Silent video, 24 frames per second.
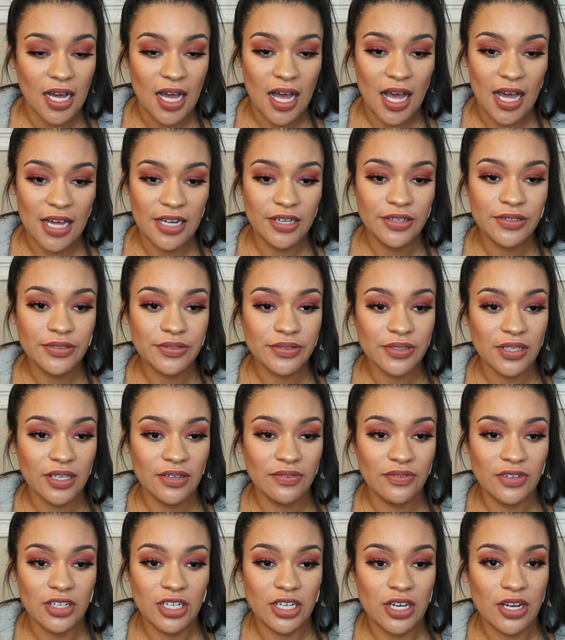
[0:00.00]
I don't
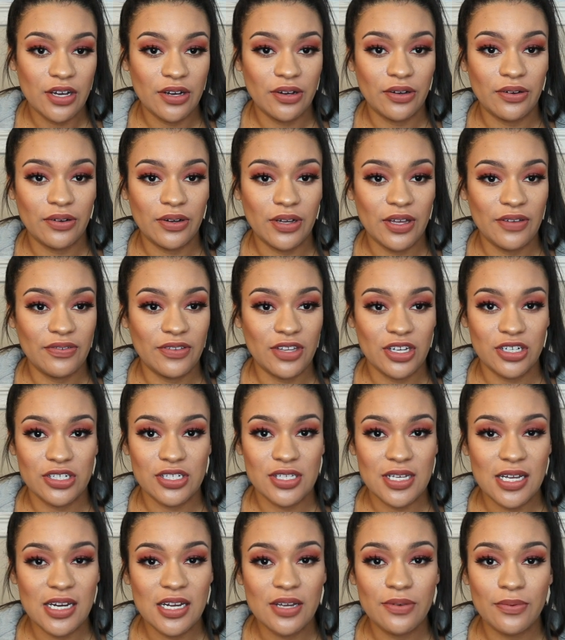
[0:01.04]
even know if
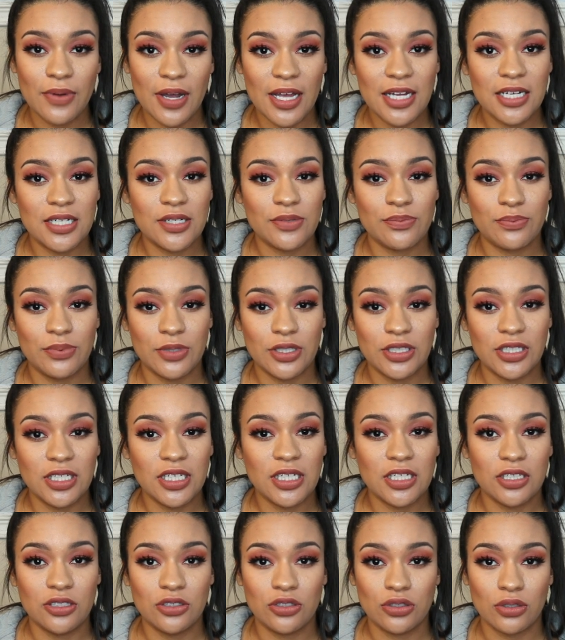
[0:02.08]
there's any way to really
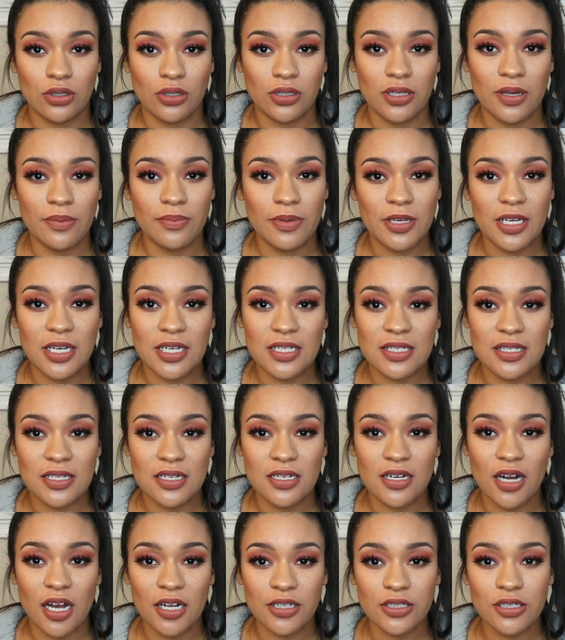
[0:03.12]
control it because
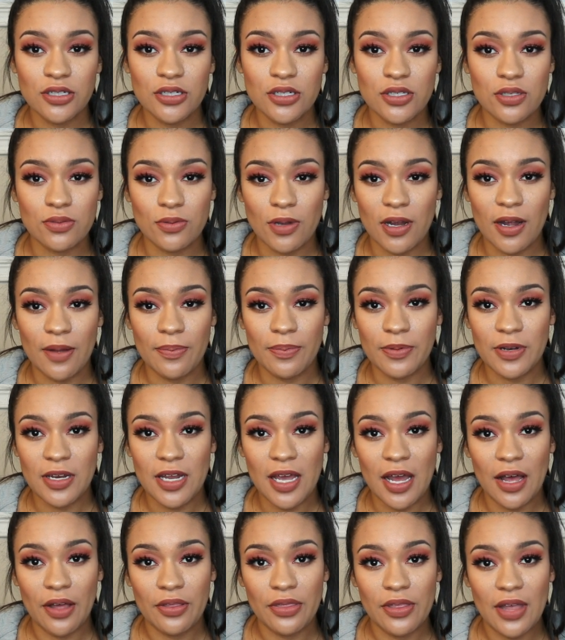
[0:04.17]
the doctors swear up and
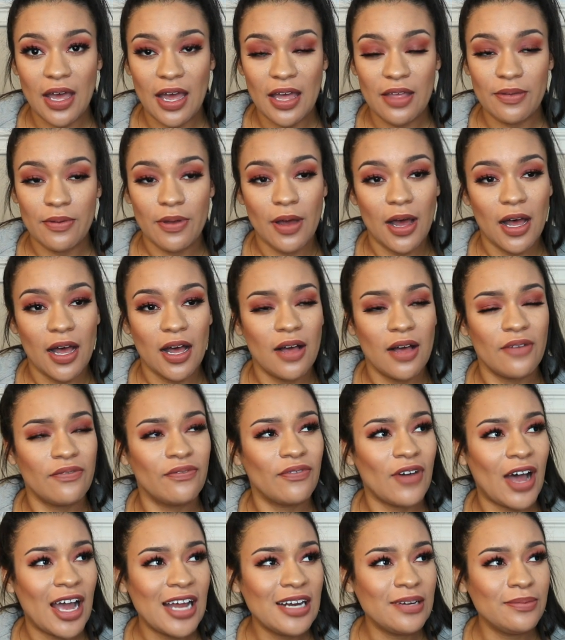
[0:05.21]
down that
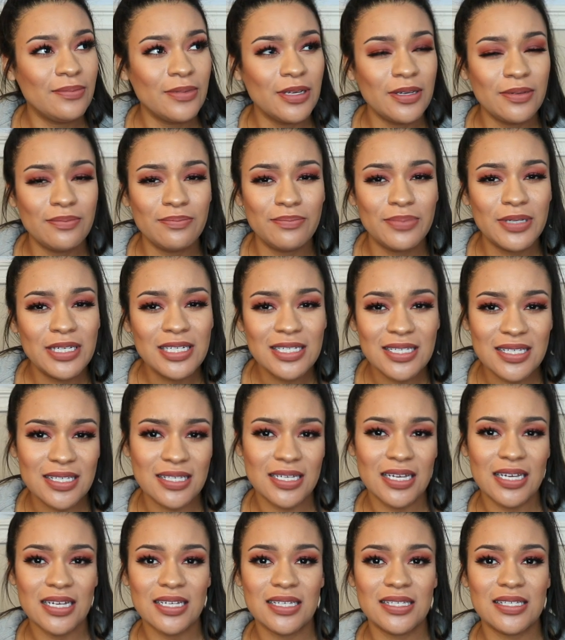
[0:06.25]
vitamin
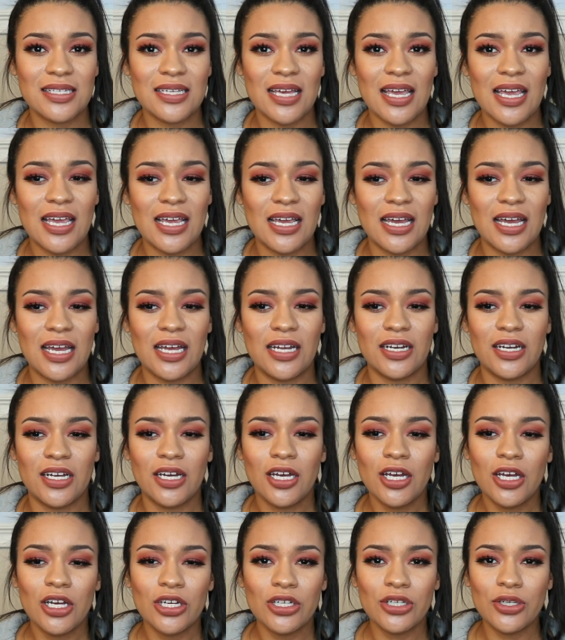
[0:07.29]
B6 and
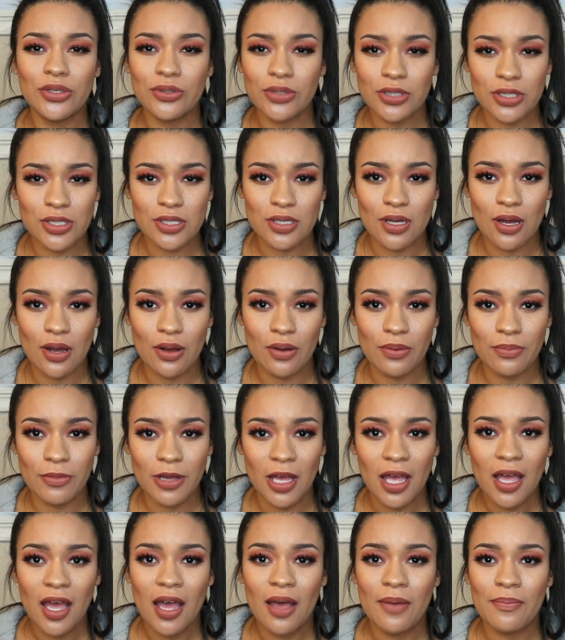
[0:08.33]

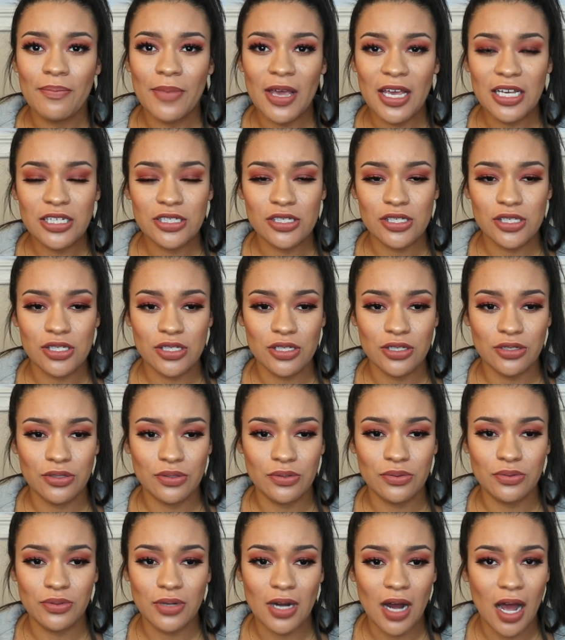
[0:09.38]
Unisome makes
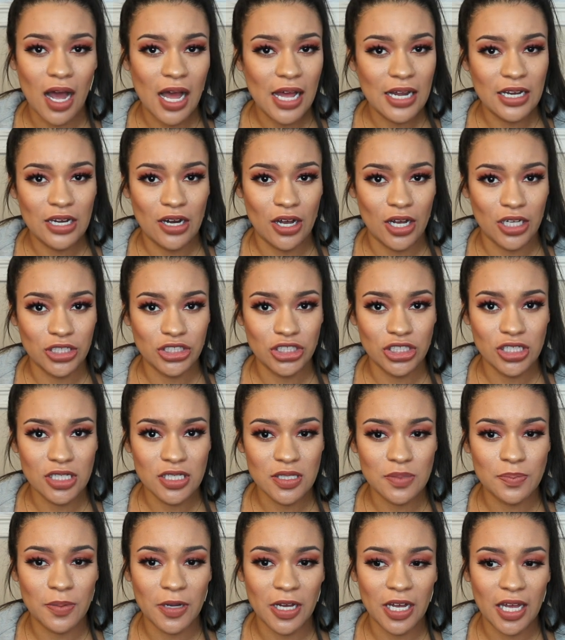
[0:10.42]
you not
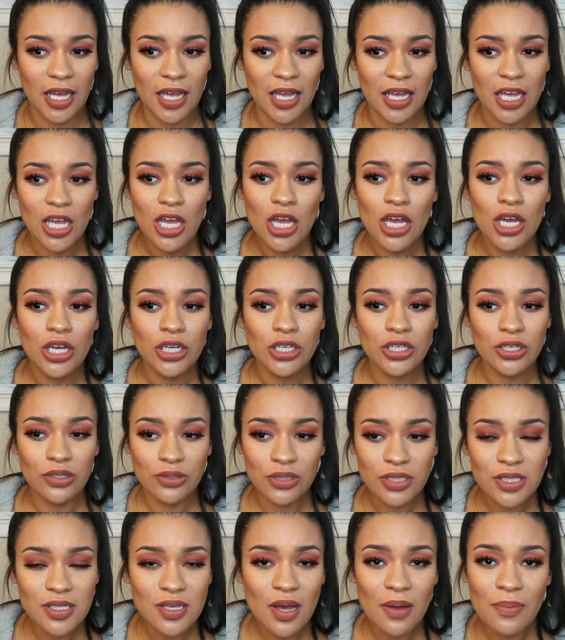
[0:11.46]
nauseous, but
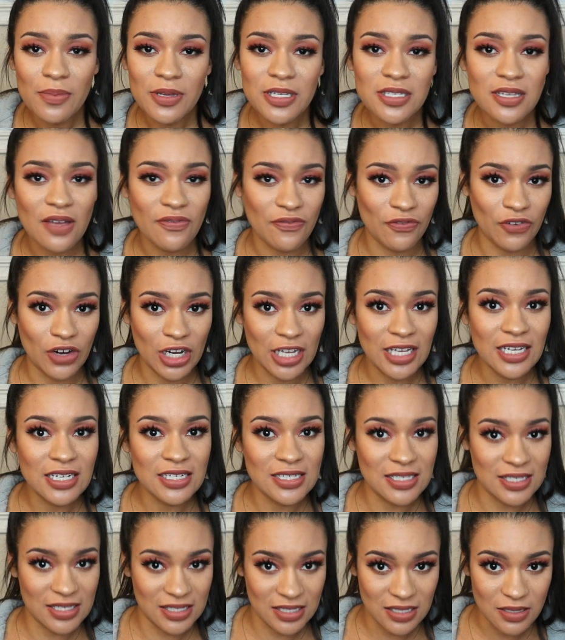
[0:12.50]
Unisome is a
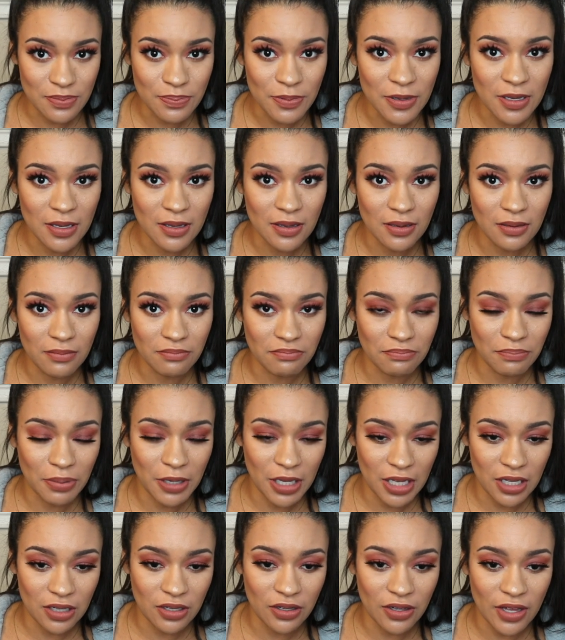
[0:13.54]
freaking sleeping
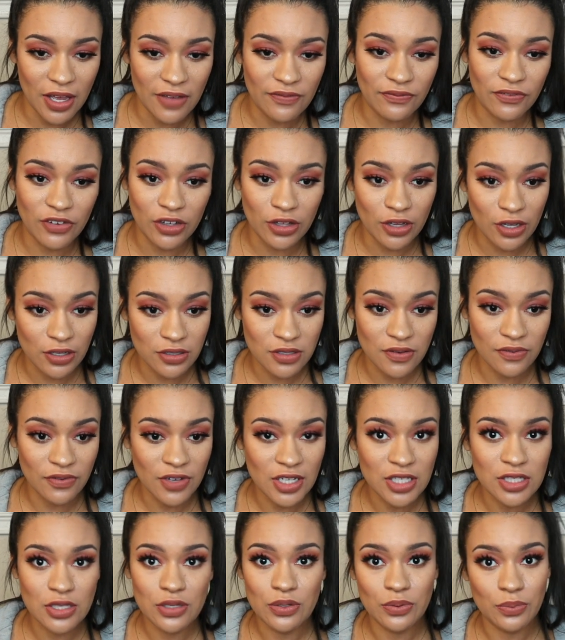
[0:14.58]
pill, and for those of
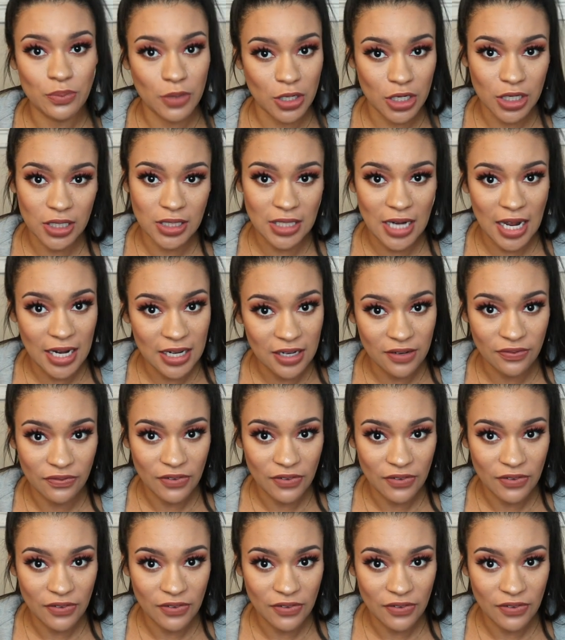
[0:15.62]
us who work 9 to